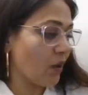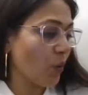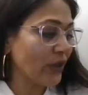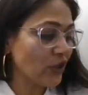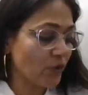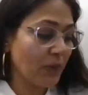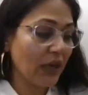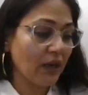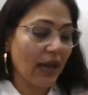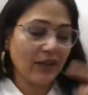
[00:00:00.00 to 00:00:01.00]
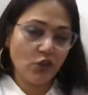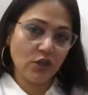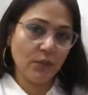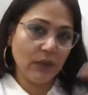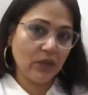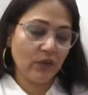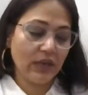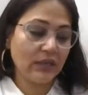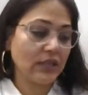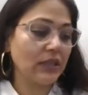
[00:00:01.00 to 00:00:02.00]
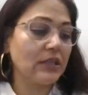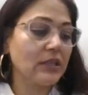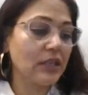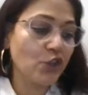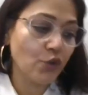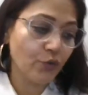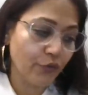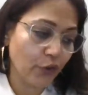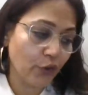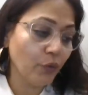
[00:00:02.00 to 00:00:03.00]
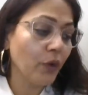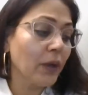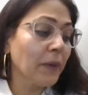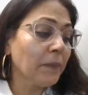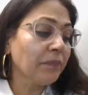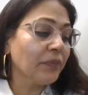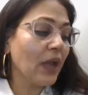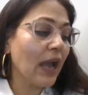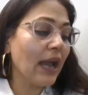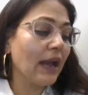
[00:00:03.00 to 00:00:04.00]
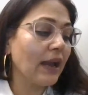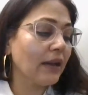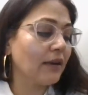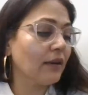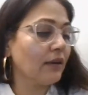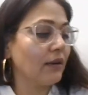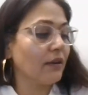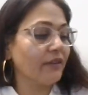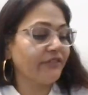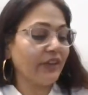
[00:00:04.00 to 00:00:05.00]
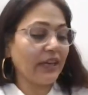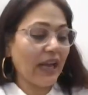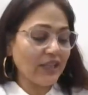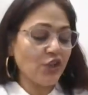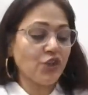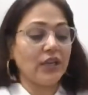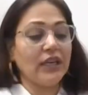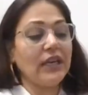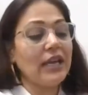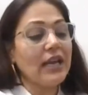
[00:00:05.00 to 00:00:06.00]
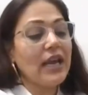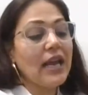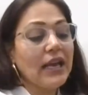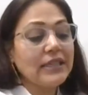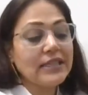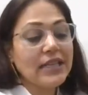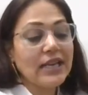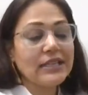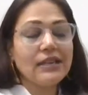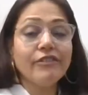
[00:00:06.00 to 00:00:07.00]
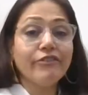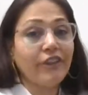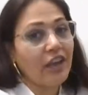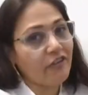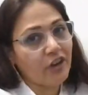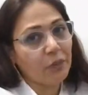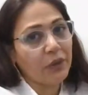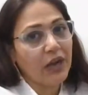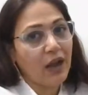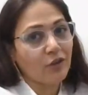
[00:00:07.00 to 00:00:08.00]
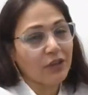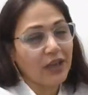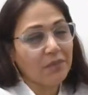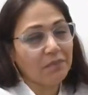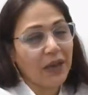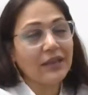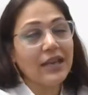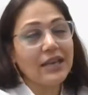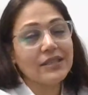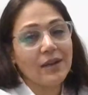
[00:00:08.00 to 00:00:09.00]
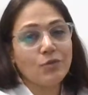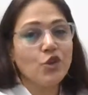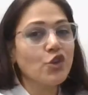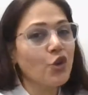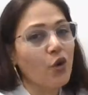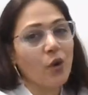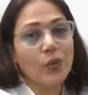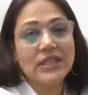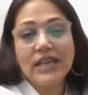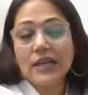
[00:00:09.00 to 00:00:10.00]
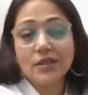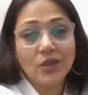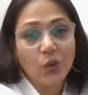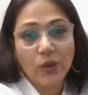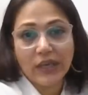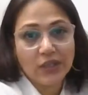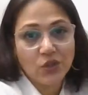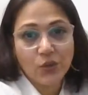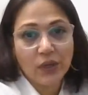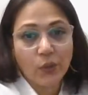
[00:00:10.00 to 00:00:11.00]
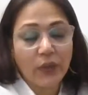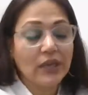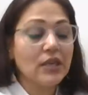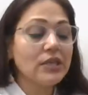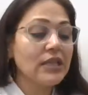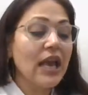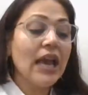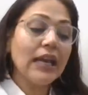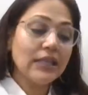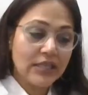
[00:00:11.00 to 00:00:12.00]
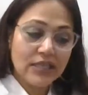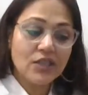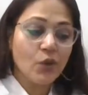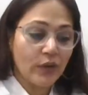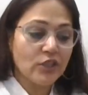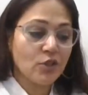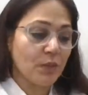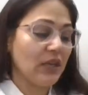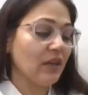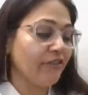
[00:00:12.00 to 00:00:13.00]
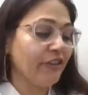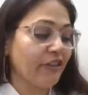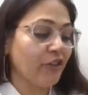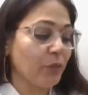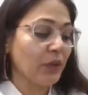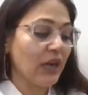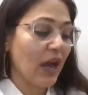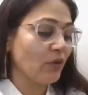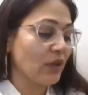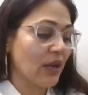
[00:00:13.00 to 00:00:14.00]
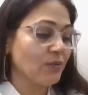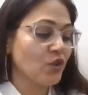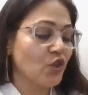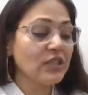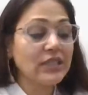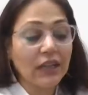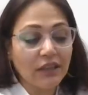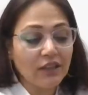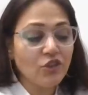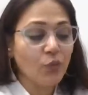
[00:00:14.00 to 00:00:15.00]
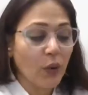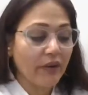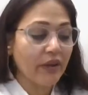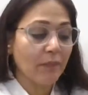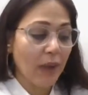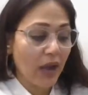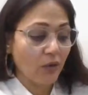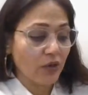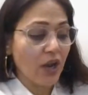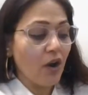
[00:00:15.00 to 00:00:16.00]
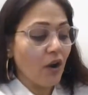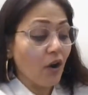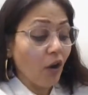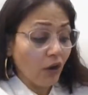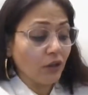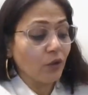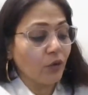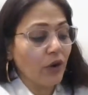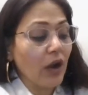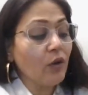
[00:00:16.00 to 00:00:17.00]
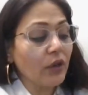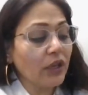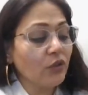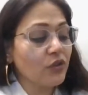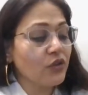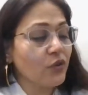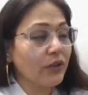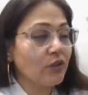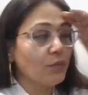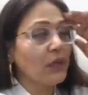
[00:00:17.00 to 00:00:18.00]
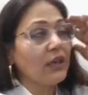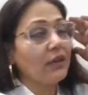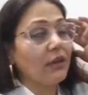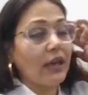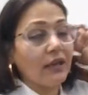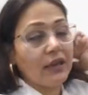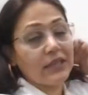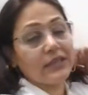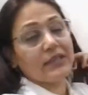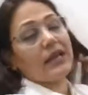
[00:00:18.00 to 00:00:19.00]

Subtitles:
which may actually be creating this issue for you. And financially, it says a favorable outcome. And yes, I'm sure with Saturn going into Aquarius, it is going to be a favorable outcome. So there's nothing to worry about. Although Rahu Ketu is going to be in Aries